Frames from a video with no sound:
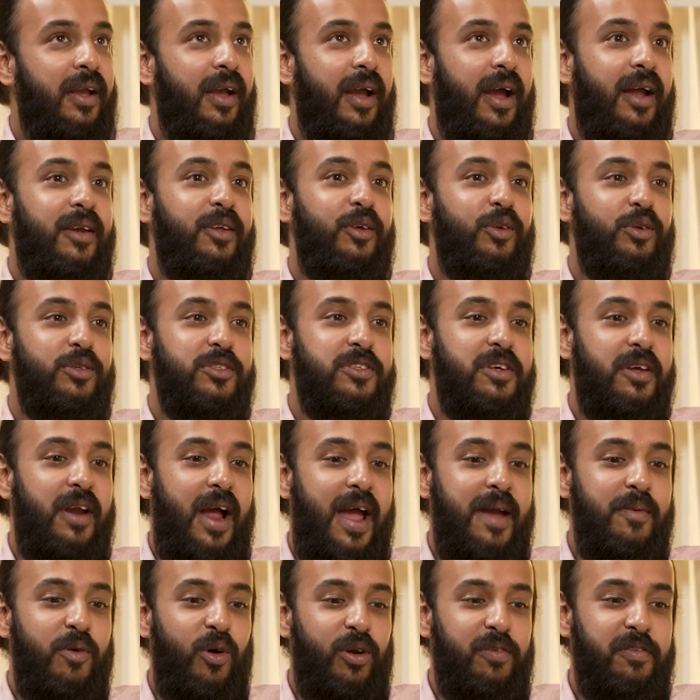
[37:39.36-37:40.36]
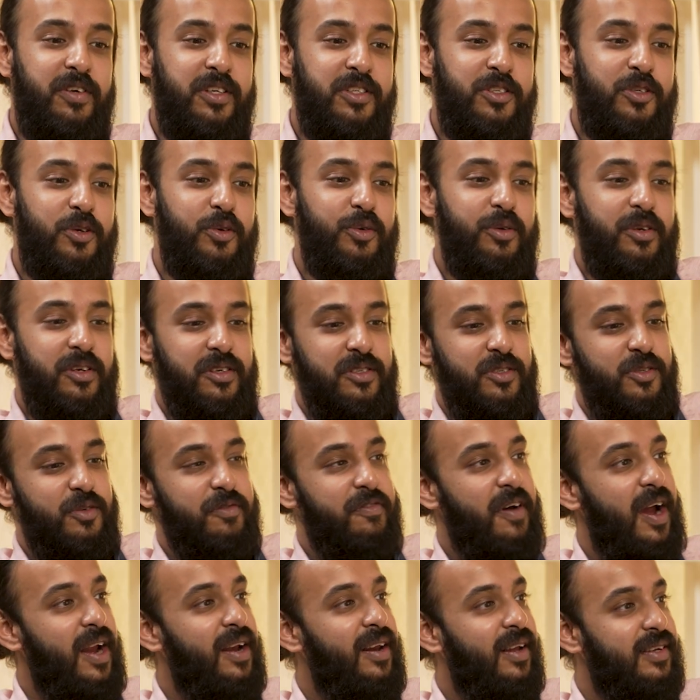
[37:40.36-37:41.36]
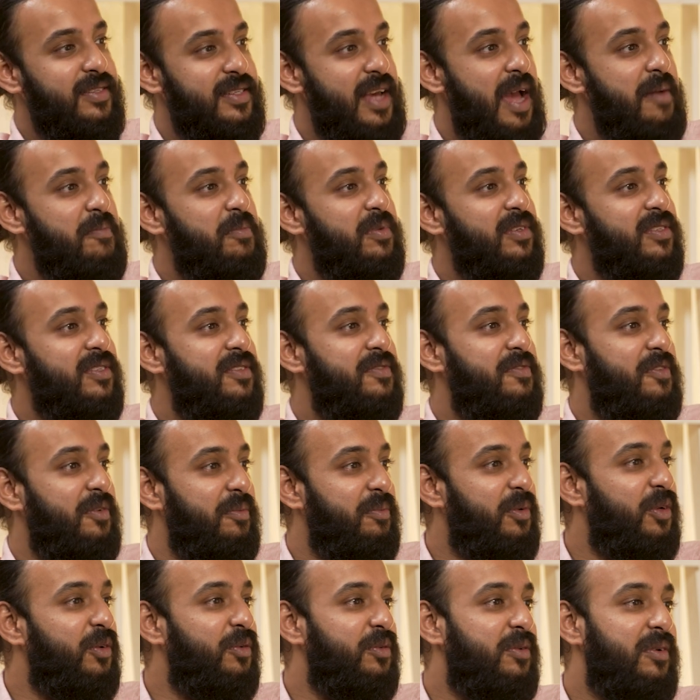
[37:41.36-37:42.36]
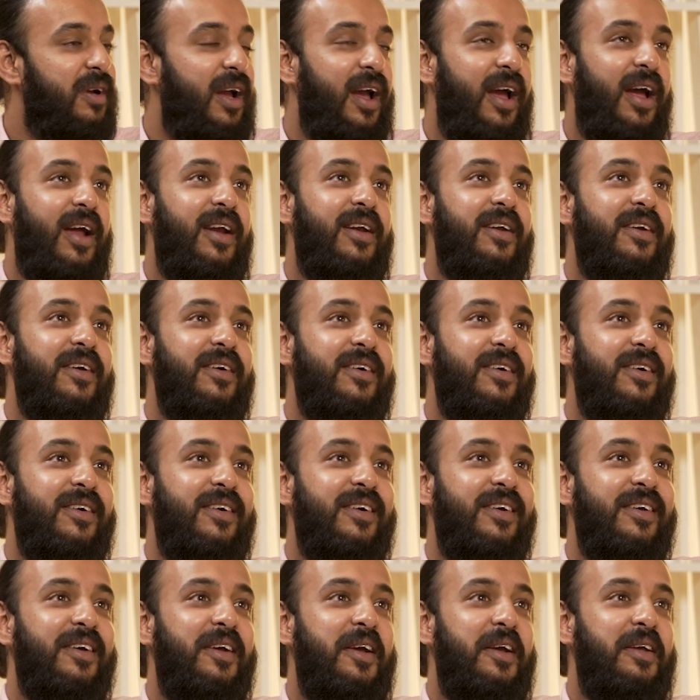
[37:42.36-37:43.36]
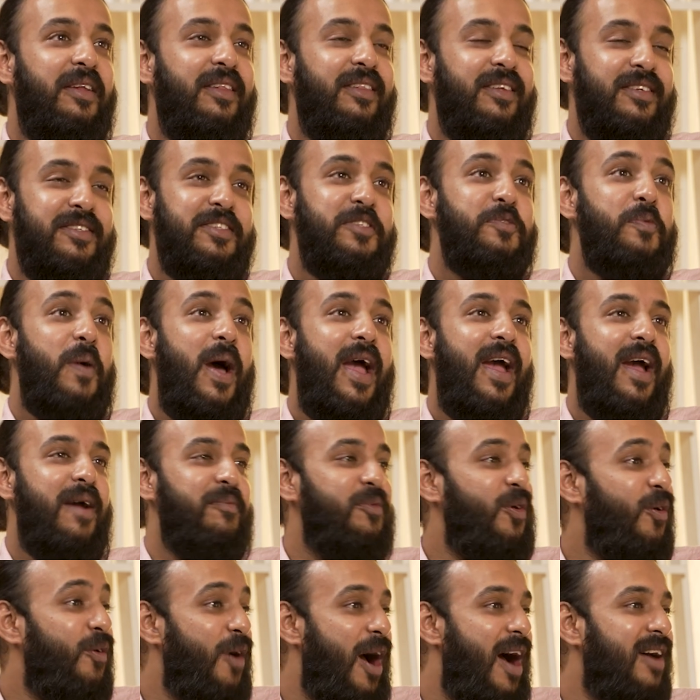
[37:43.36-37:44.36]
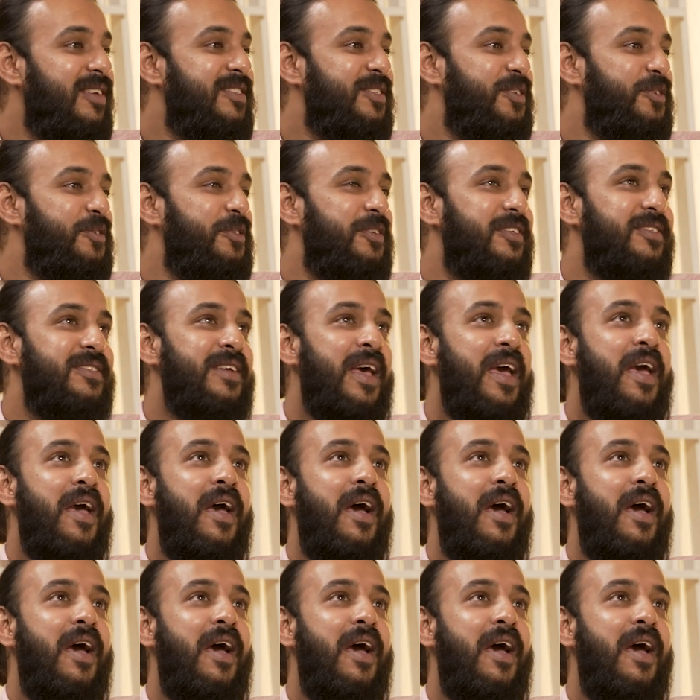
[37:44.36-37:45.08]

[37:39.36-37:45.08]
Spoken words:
And sir, I'm always curious to find examples from you, and this is why I'm going to ask you this.